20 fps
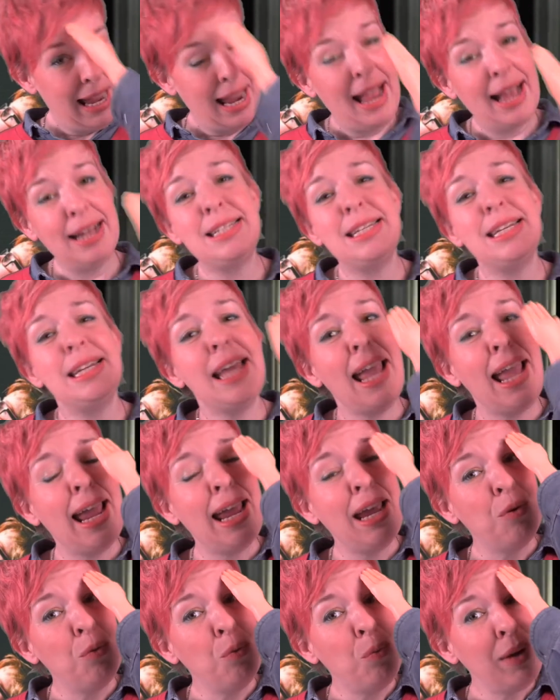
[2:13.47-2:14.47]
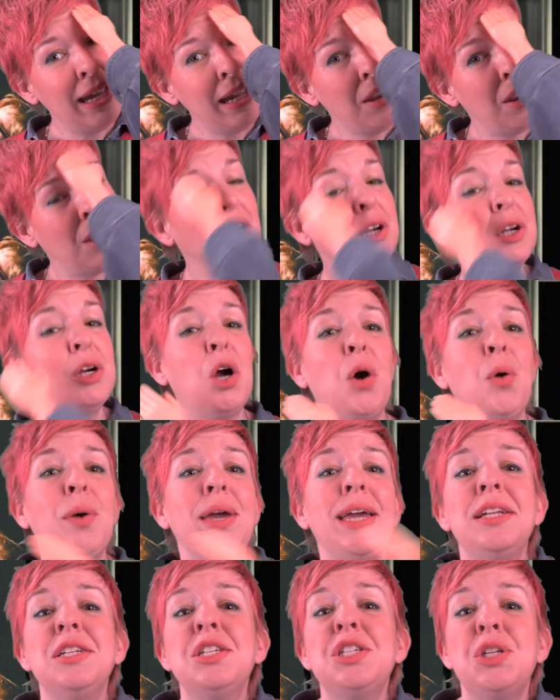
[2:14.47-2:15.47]
and today we are
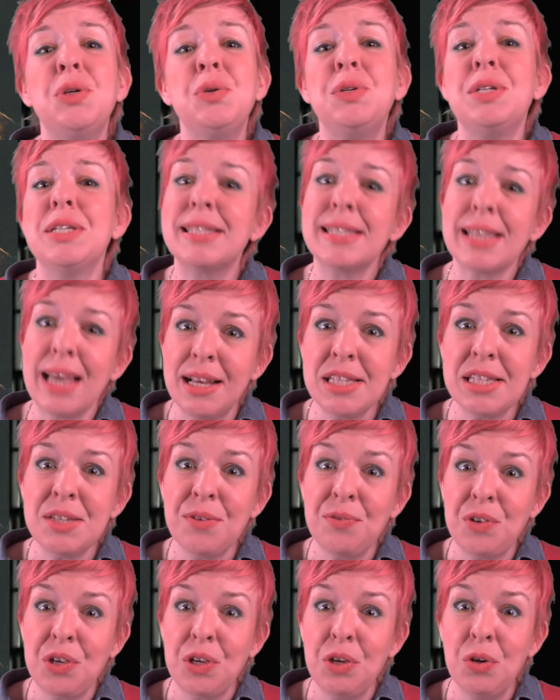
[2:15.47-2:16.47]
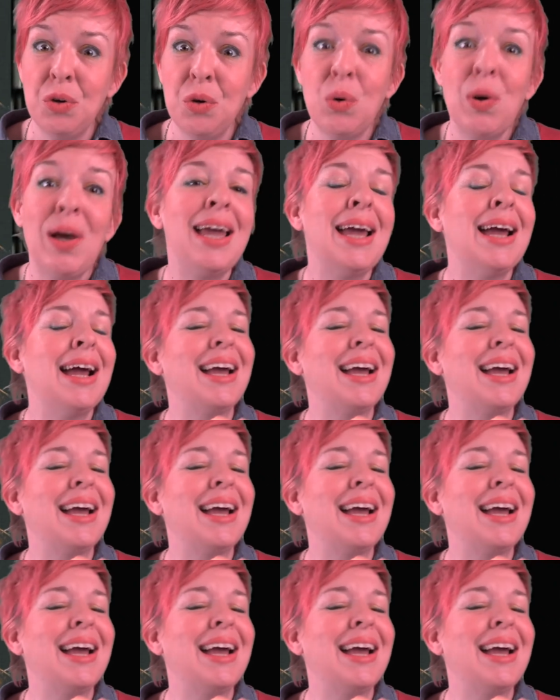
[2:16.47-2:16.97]
going to discuss a few